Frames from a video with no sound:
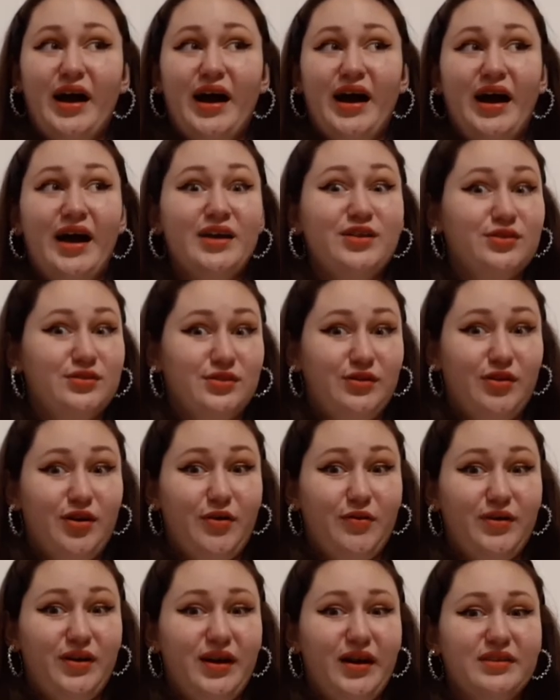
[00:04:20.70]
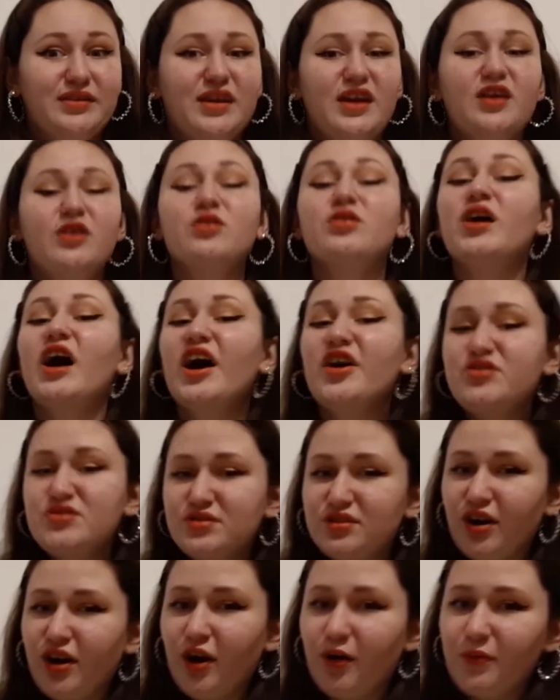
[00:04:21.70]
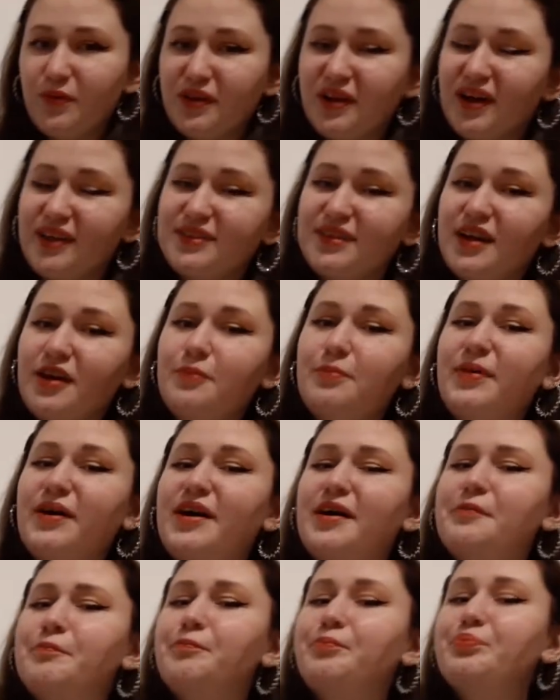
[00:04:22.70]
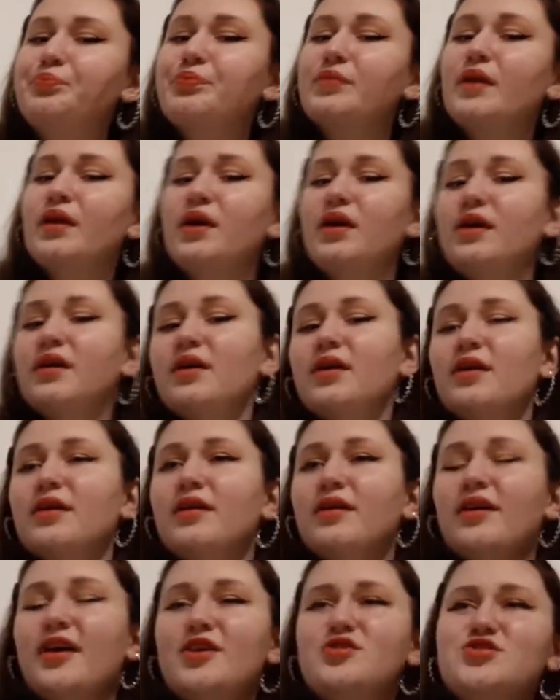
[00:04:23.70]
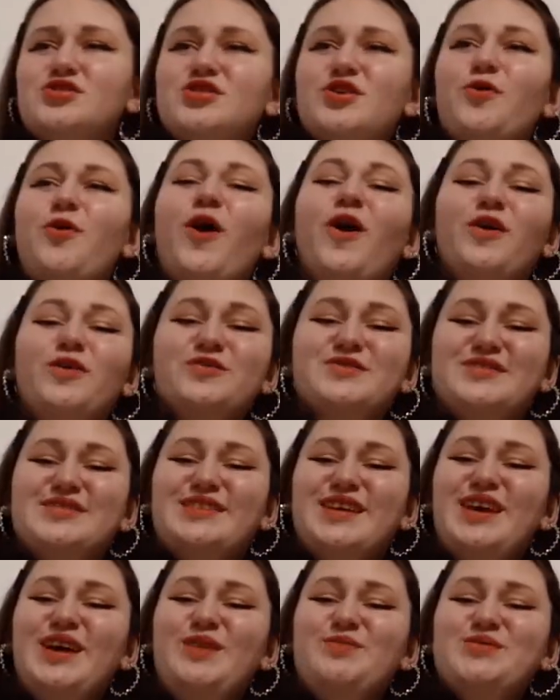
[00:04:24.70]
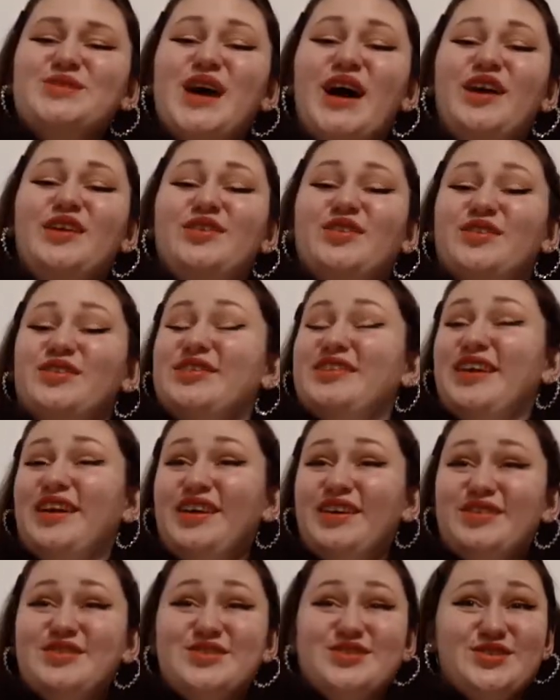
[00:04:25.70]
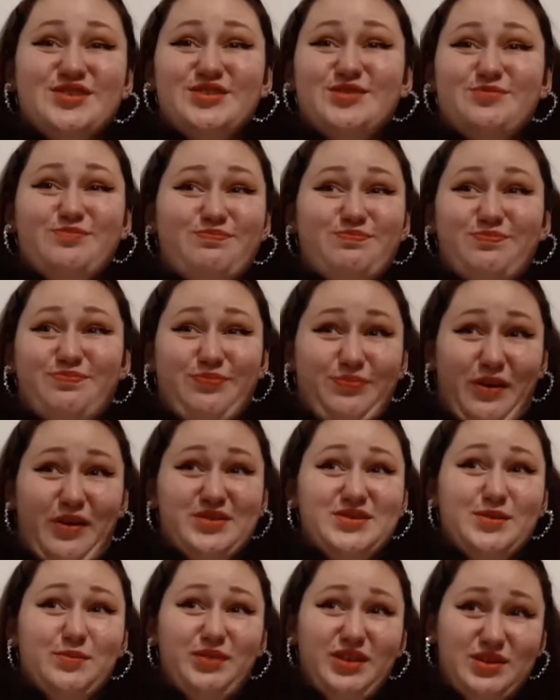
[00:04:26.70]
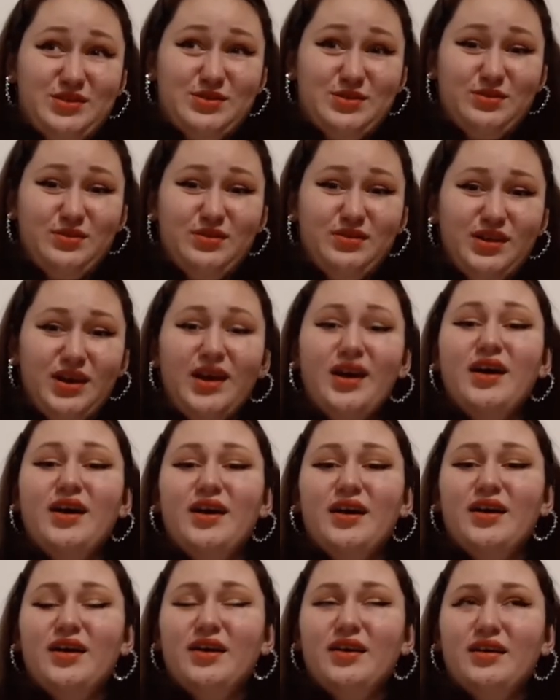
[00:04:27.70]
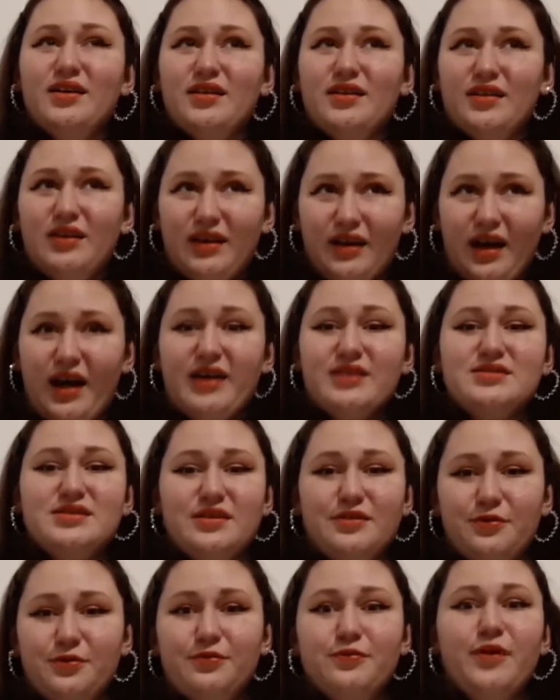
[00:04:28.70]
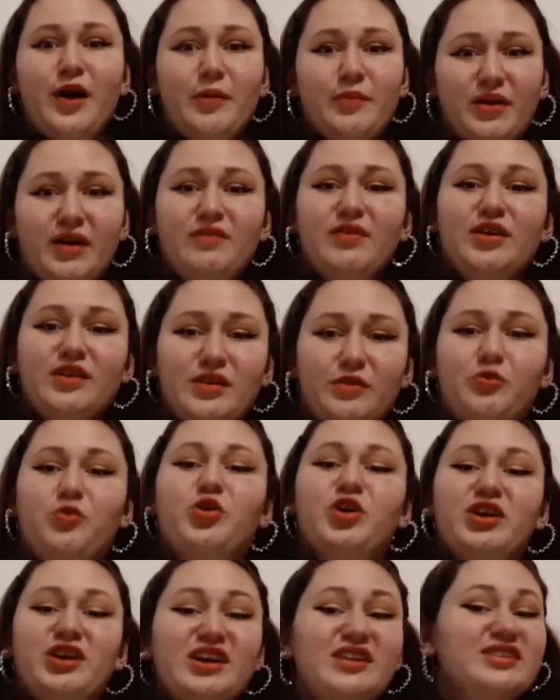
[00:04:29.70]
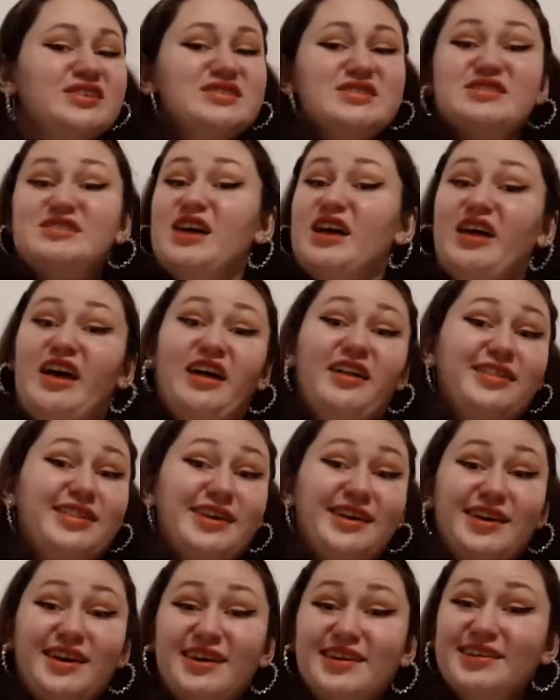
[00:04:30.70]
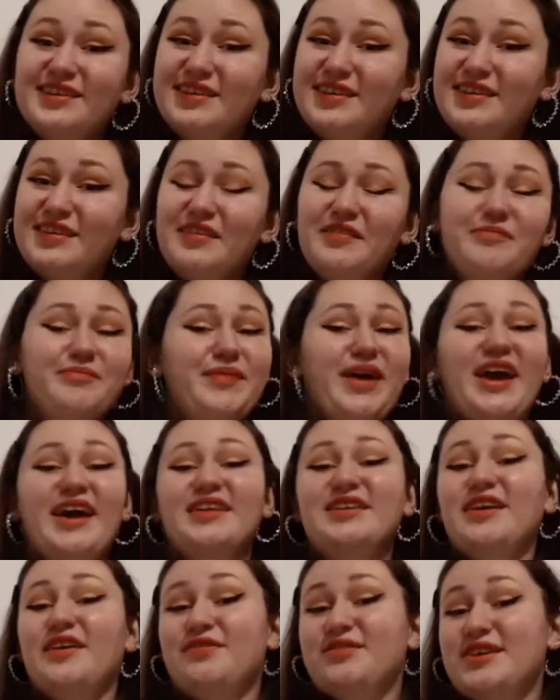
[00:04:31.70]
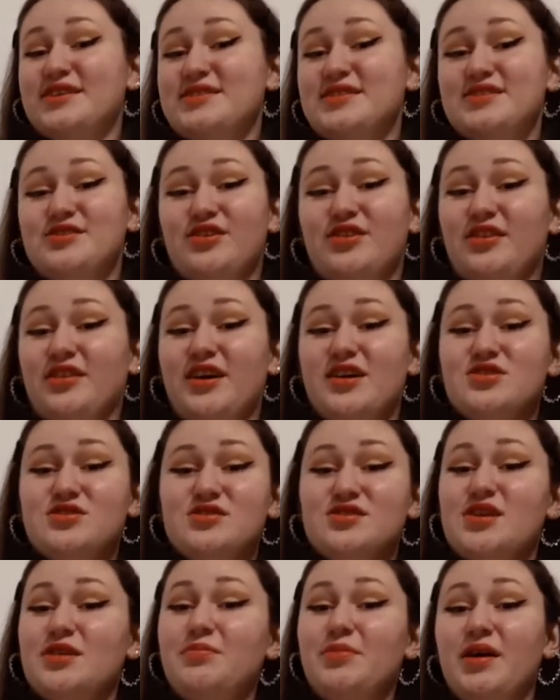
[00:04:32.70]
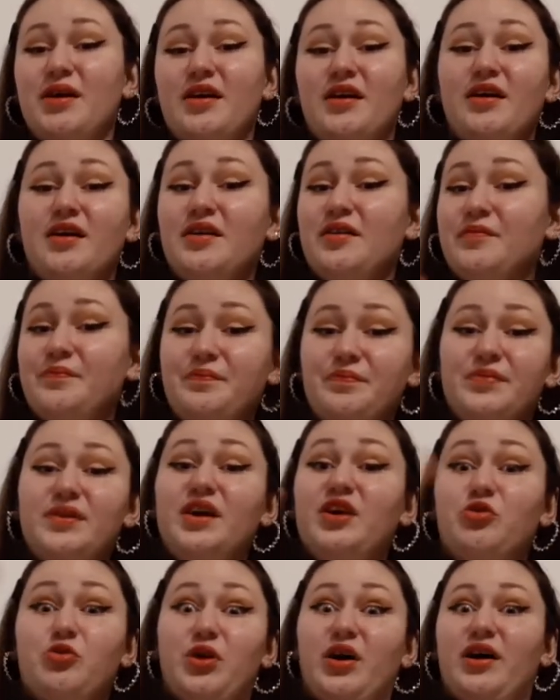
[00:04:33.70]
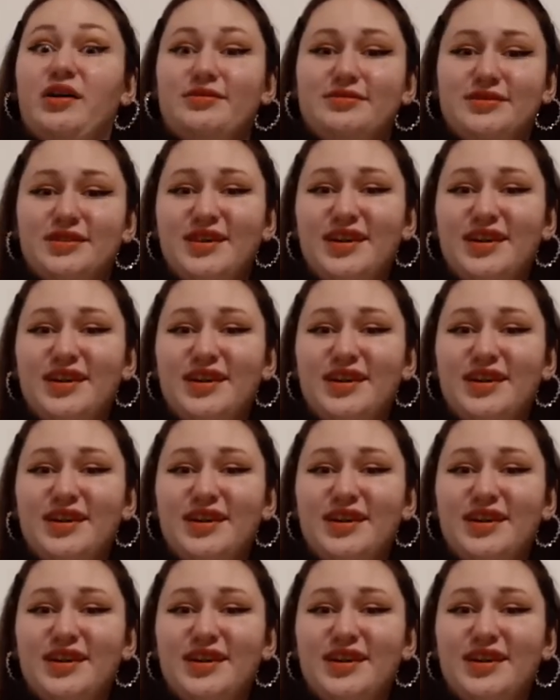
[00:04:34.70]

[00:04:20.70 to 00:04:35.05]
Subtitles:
I don't know how we got there. I don't know how we got there, but it just involves themes I don't think you should possibly do. As if I'm giving a warning, this is not healthy. Man, if this is your relationship, run.